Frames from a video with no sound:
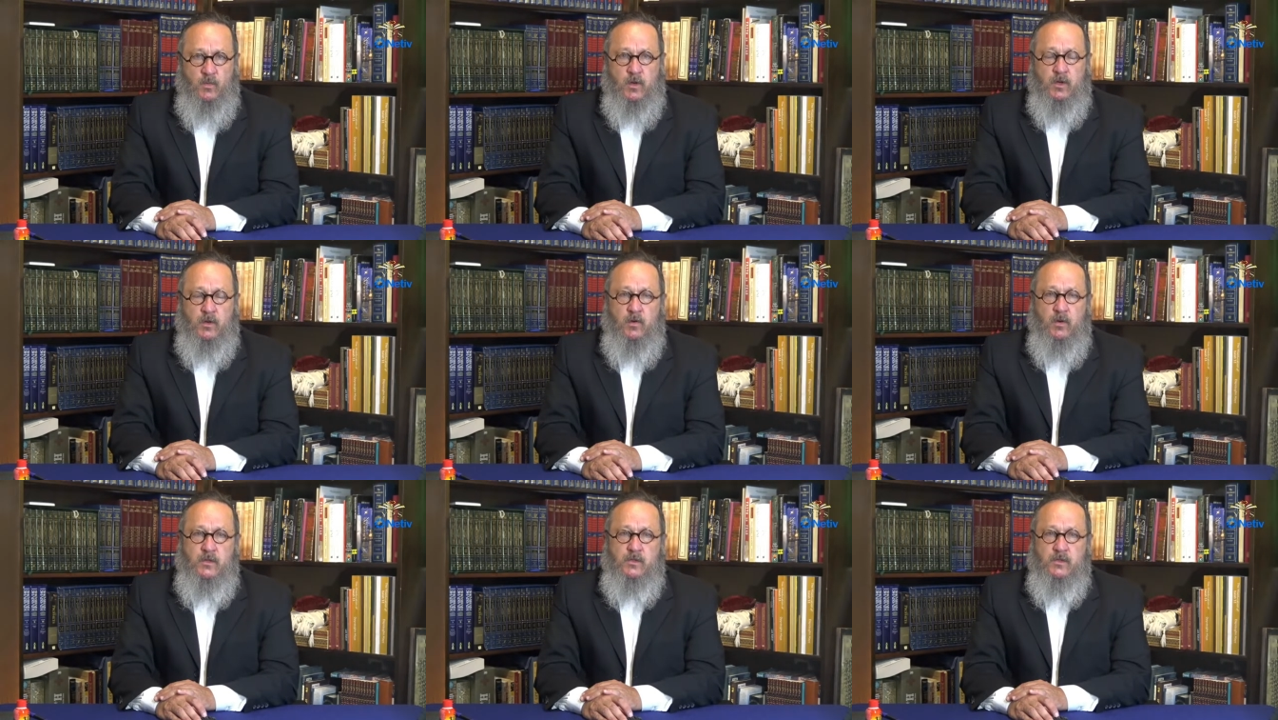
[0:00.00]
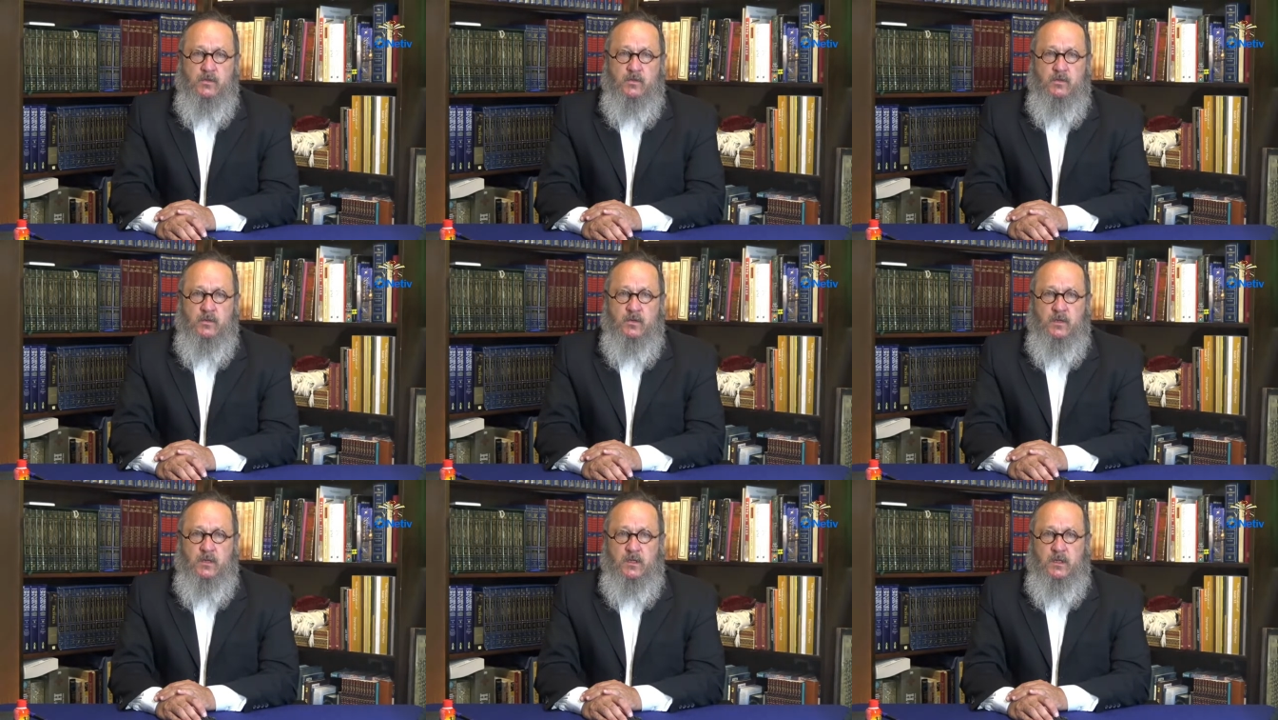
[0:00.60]
we're going to
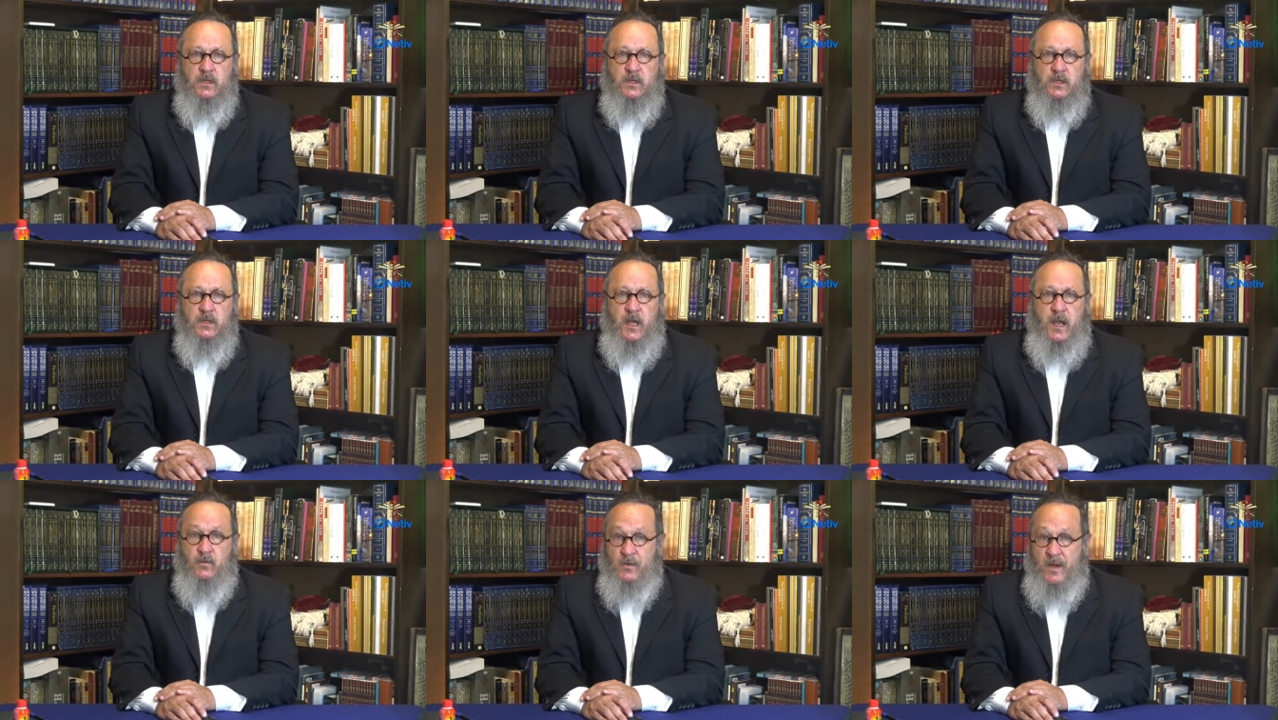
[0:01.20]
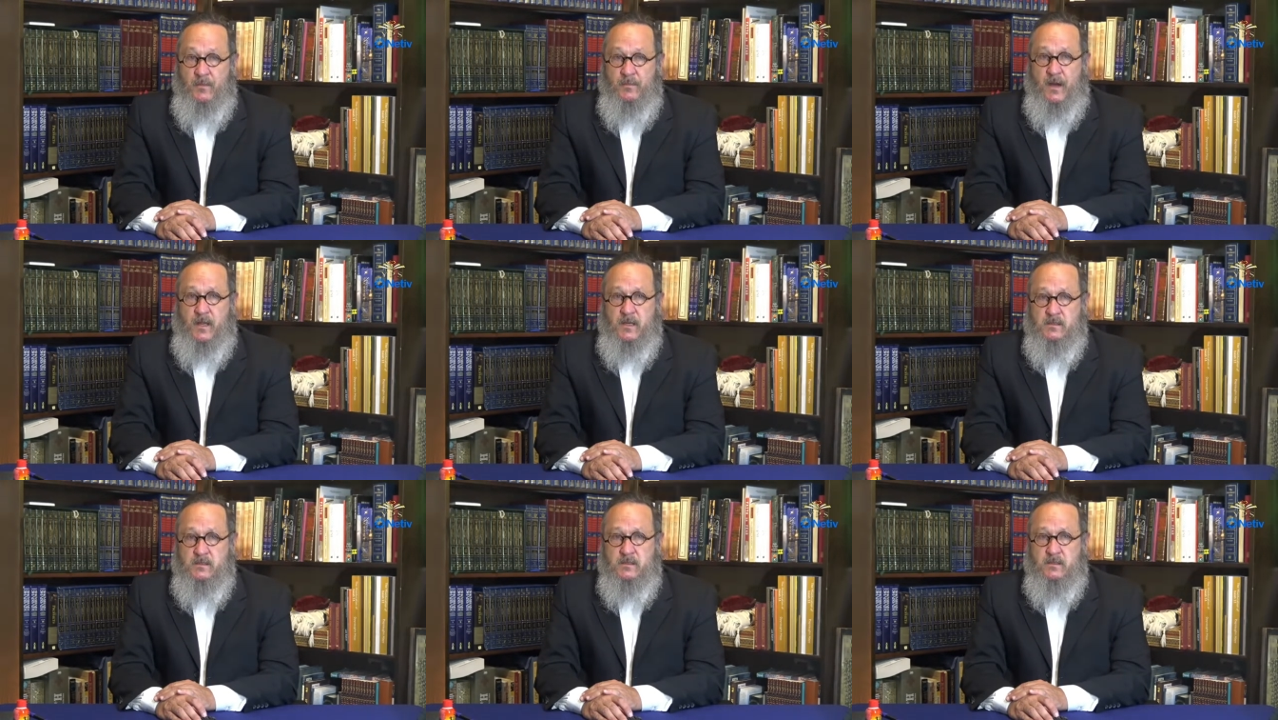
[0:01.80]
look at
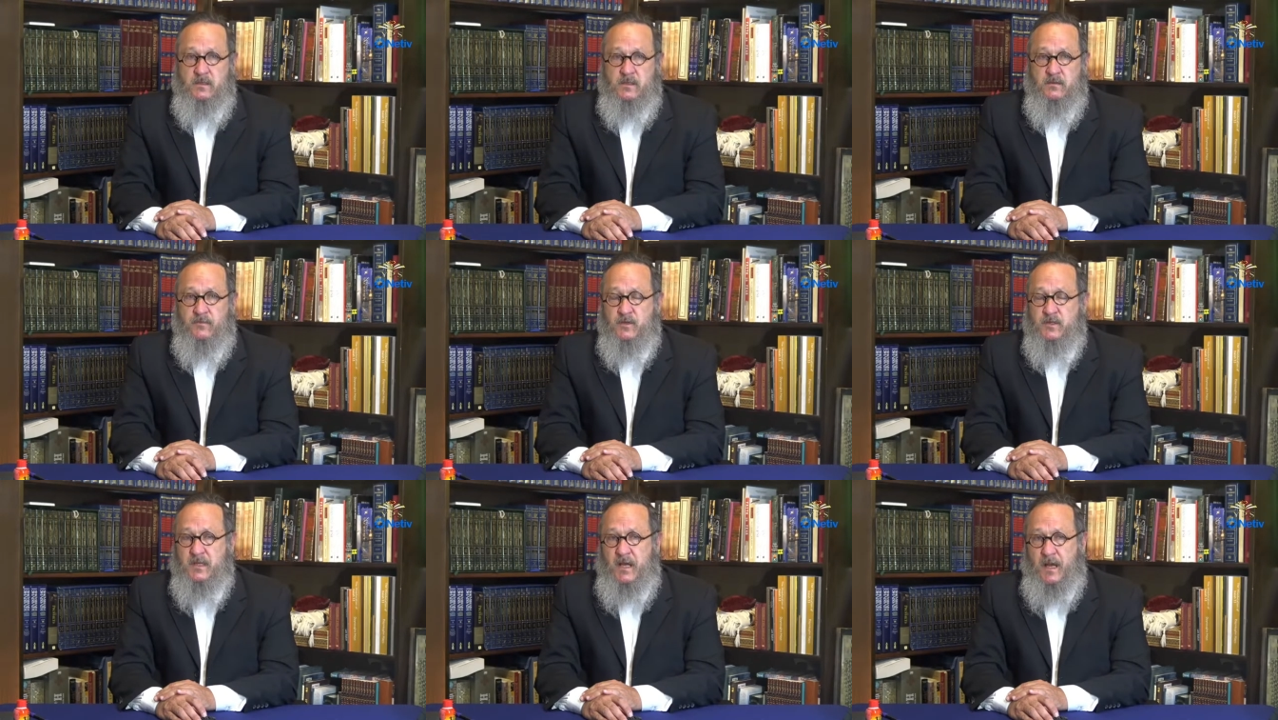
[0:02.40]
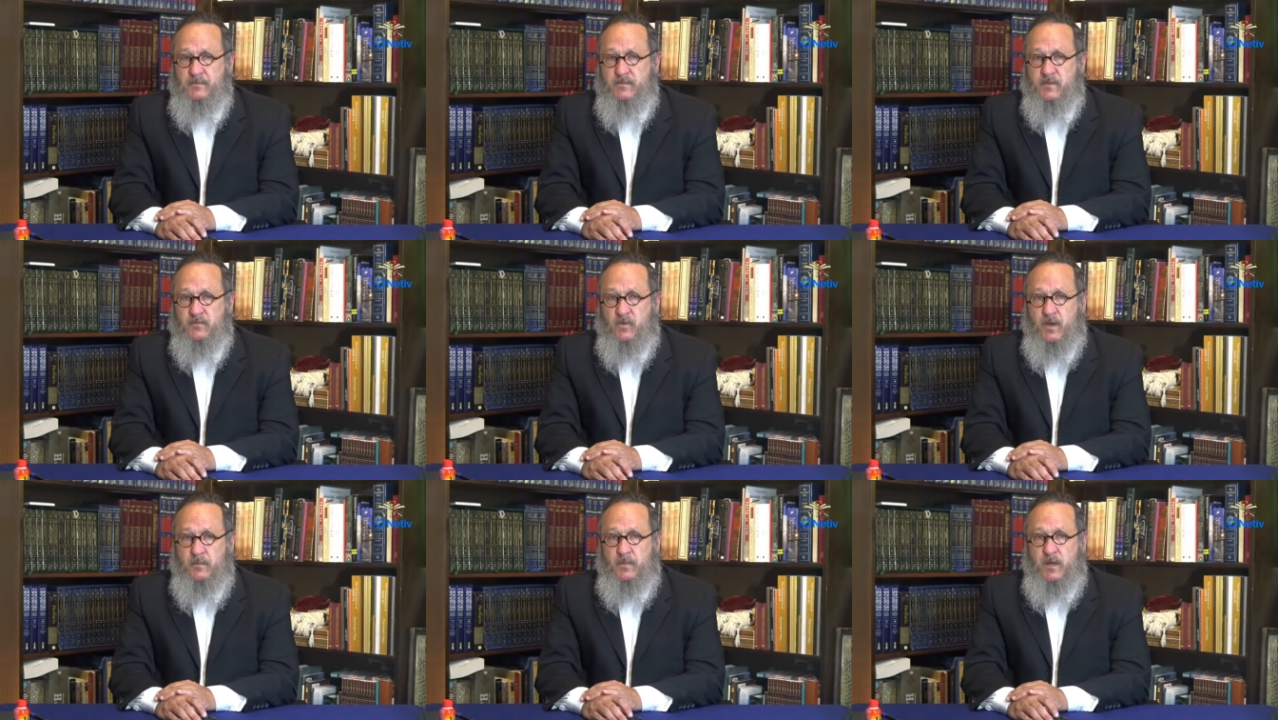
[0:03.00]
rabbis and the different types
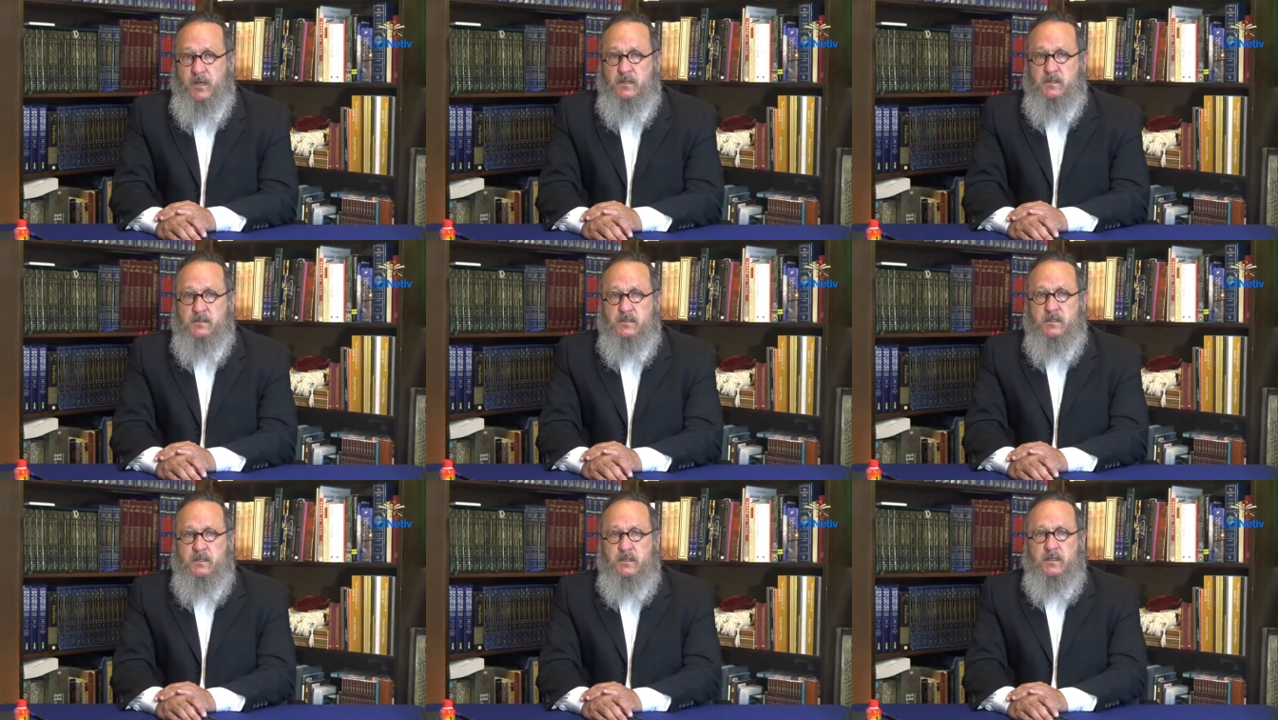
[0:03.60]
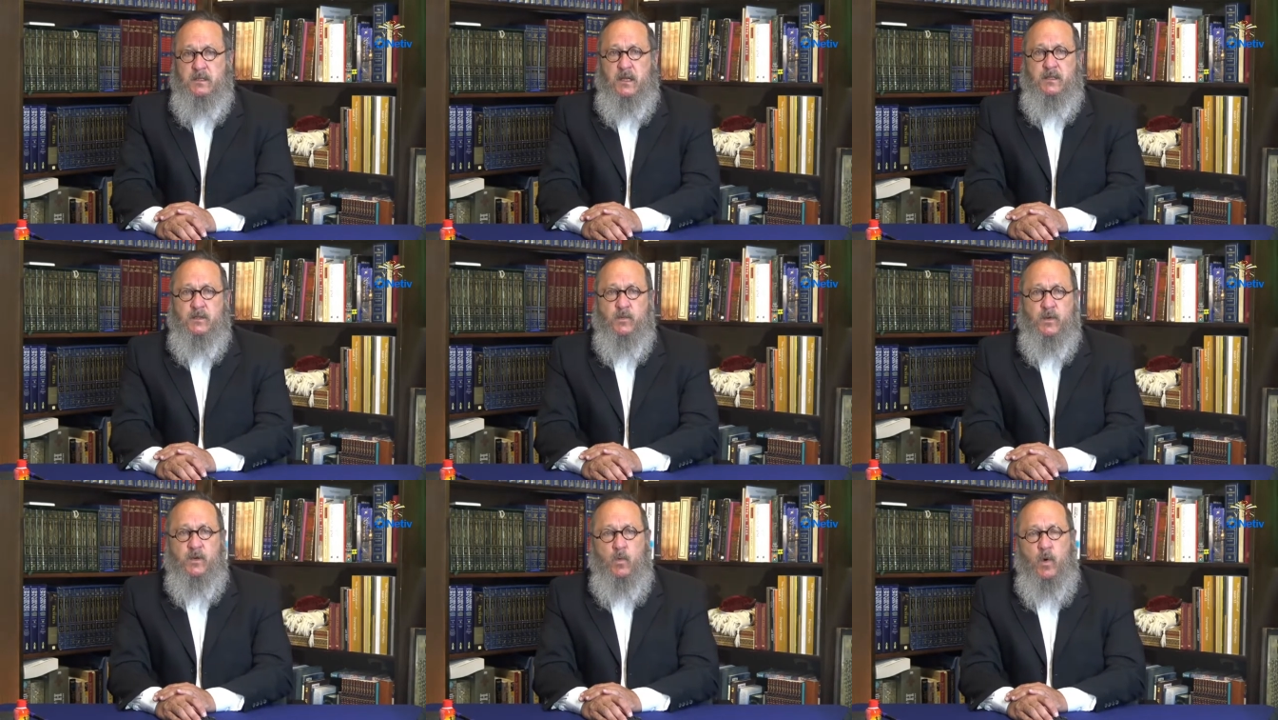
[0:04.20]
of rabbis and
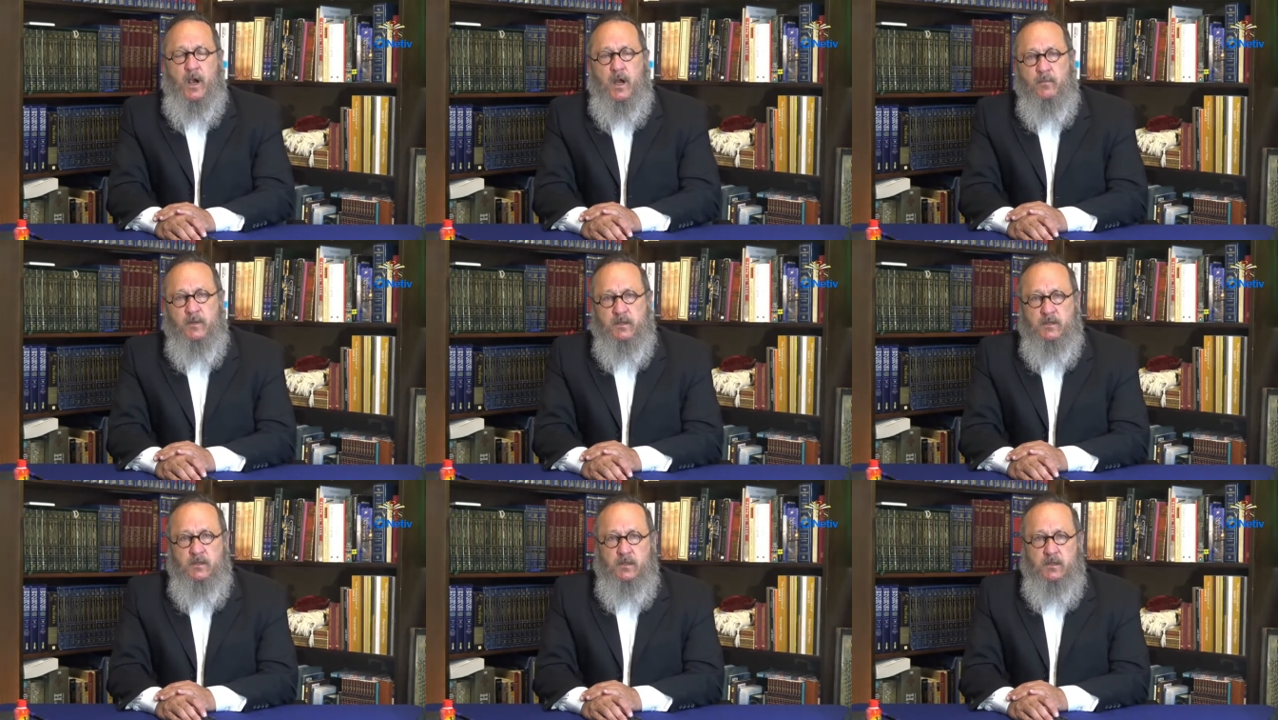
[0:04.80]
the requirement